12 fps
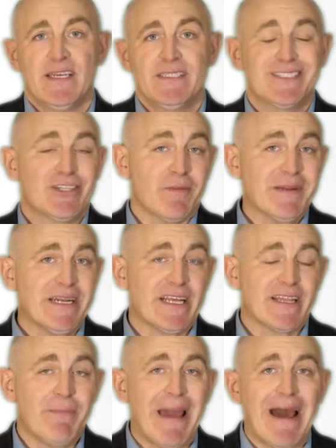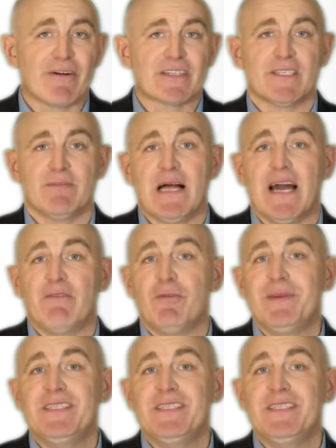Determining the power supply will be